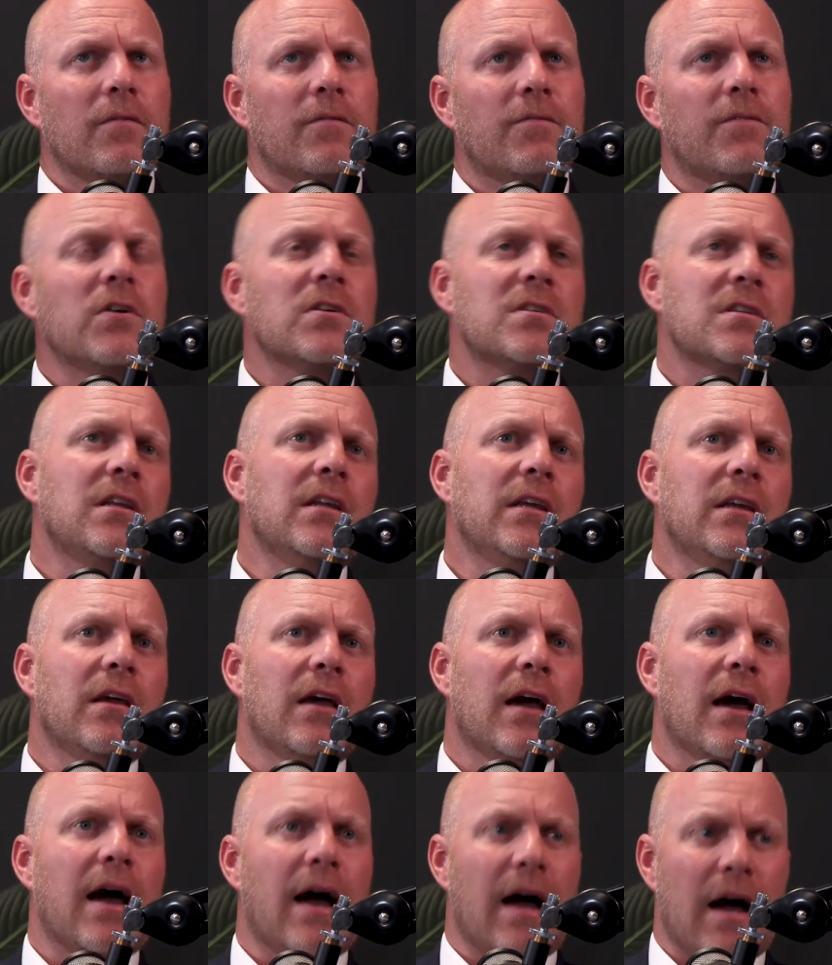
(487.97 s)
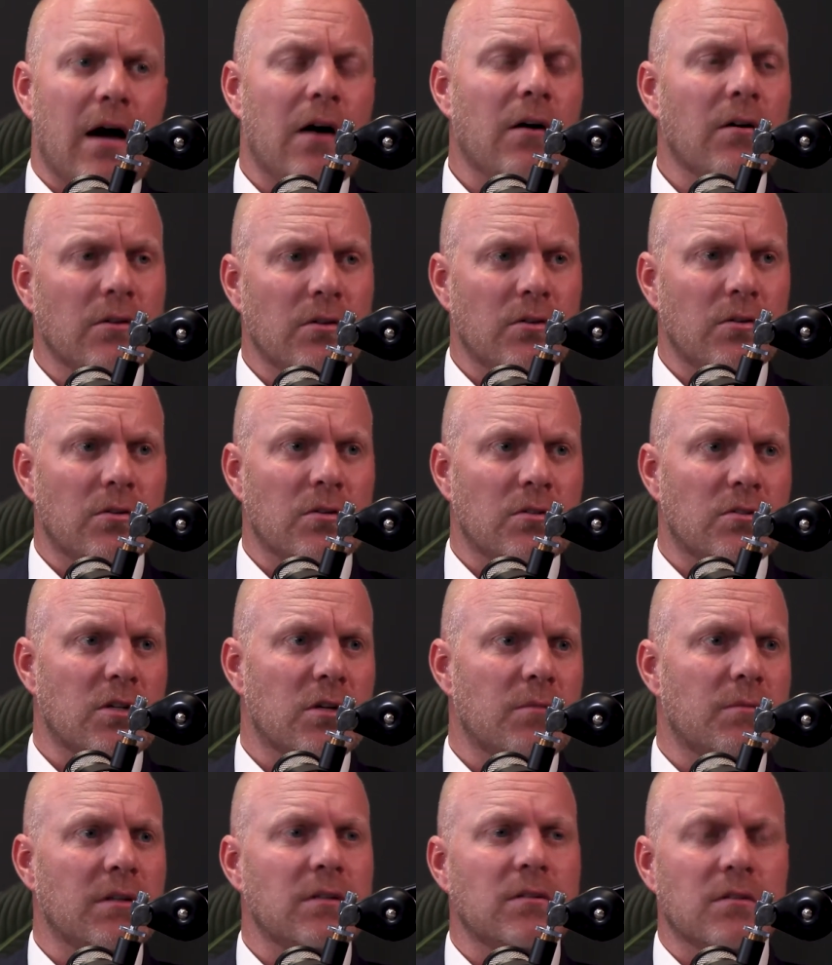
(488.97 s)
firstly, how you
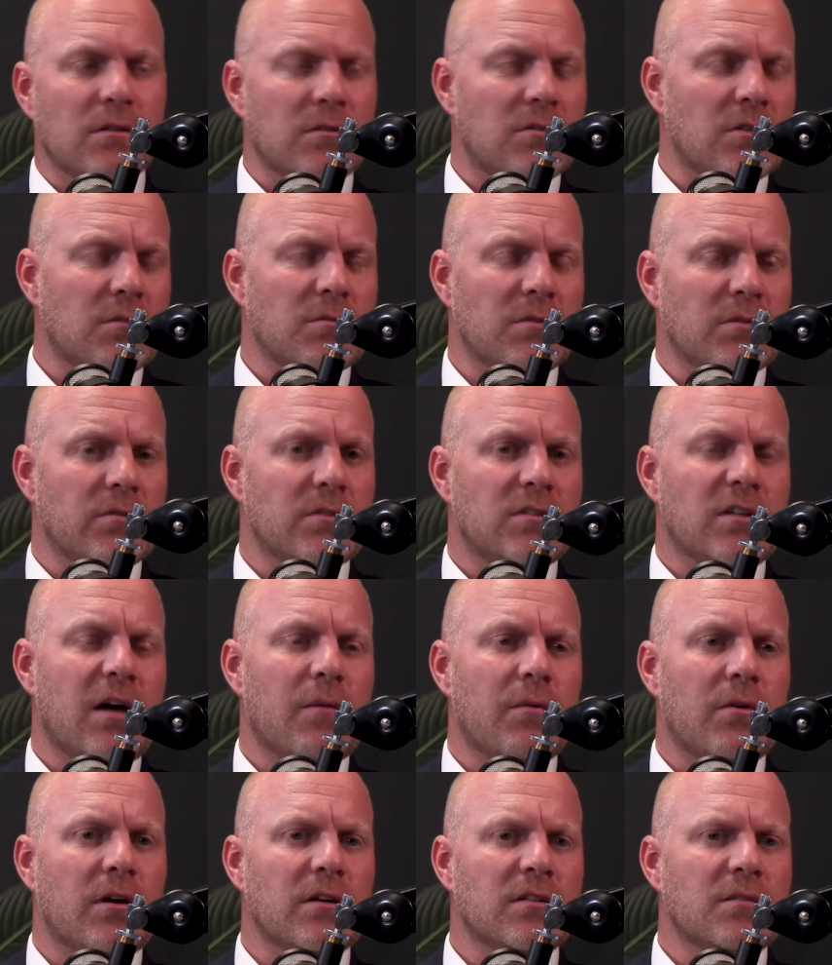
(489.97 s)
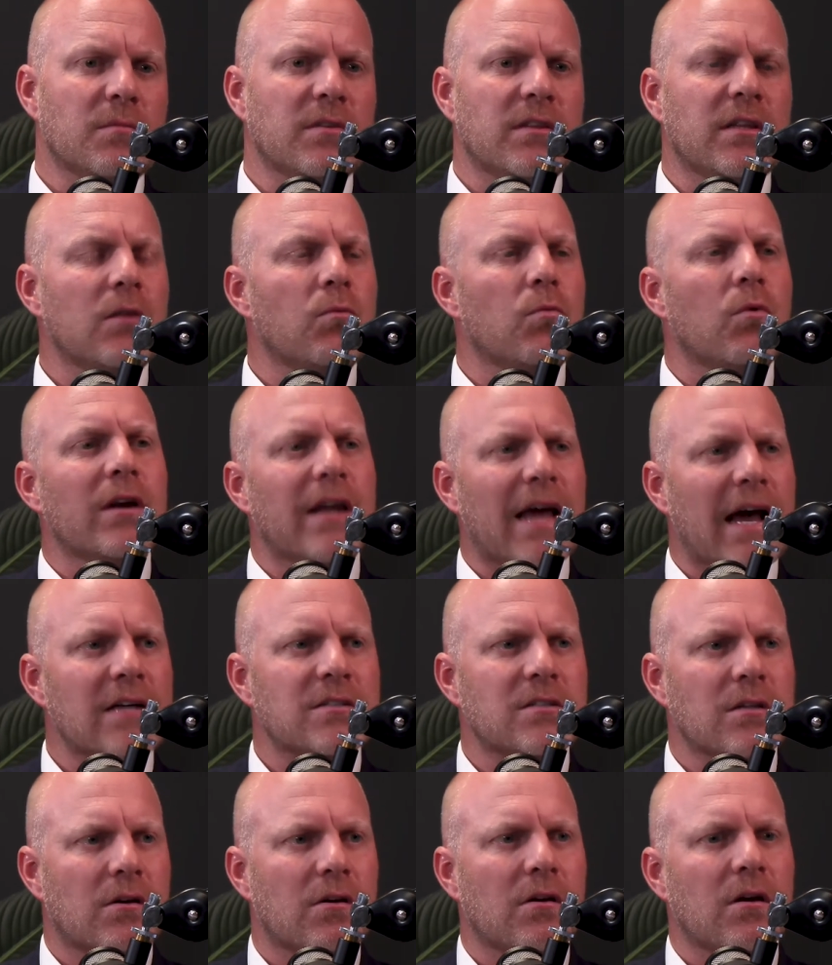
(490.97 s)
determine it in terms of your time horizon, but then what
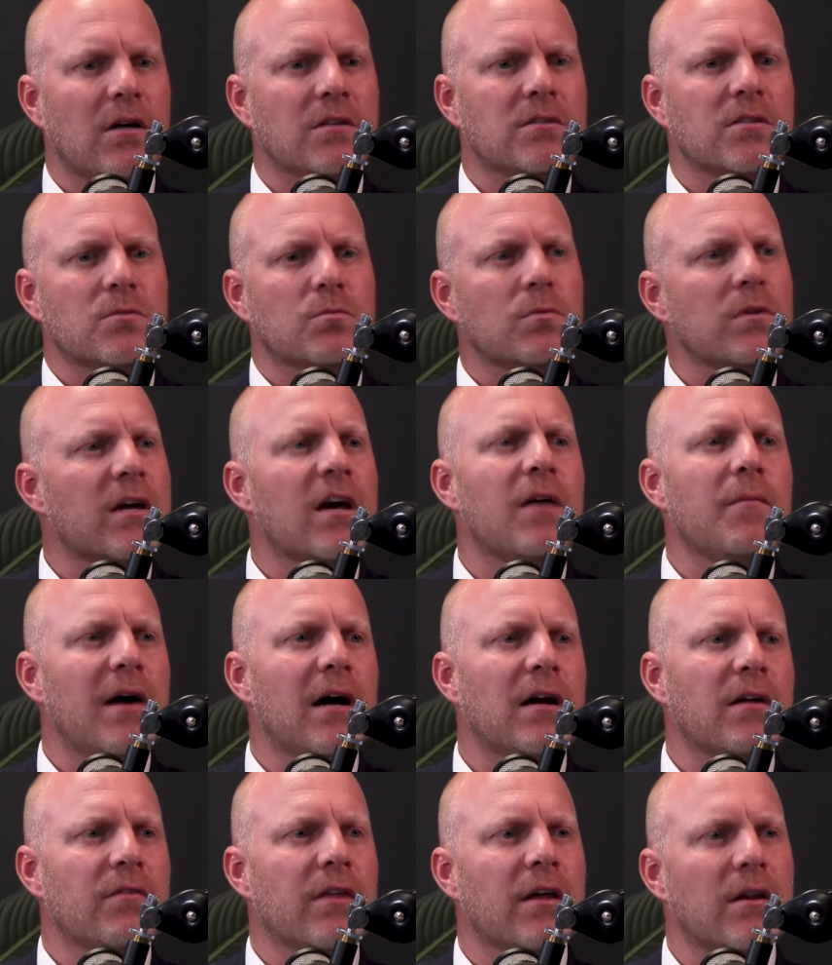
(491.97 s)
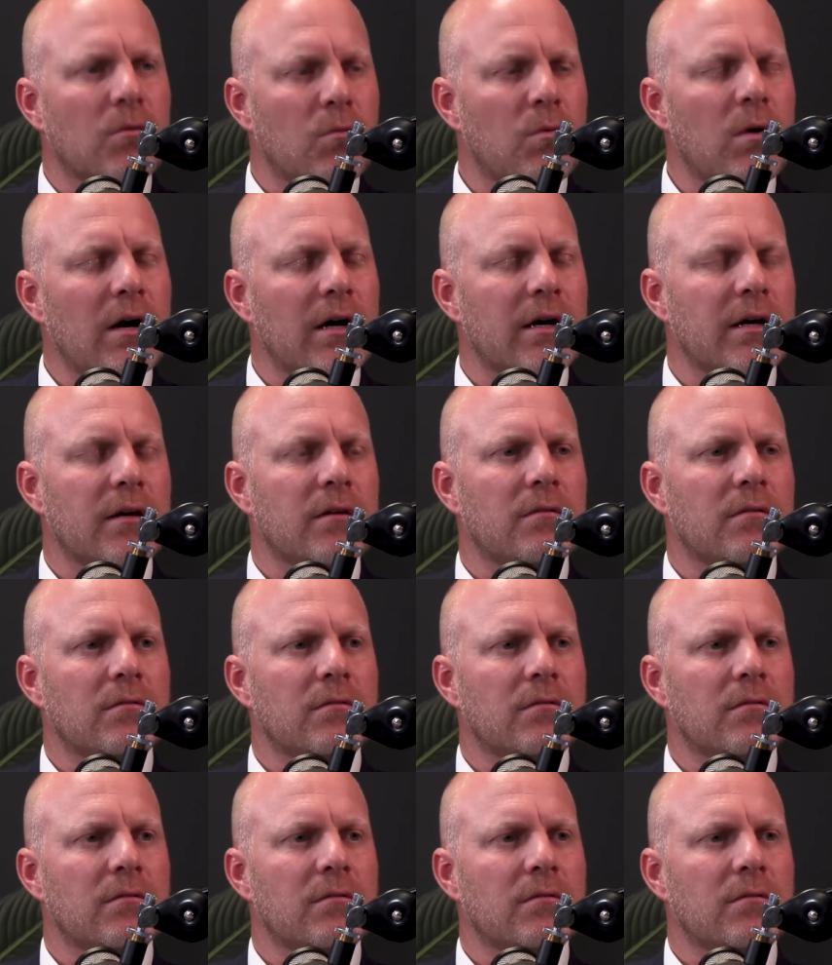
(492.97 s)
asset classes will come out of that and why.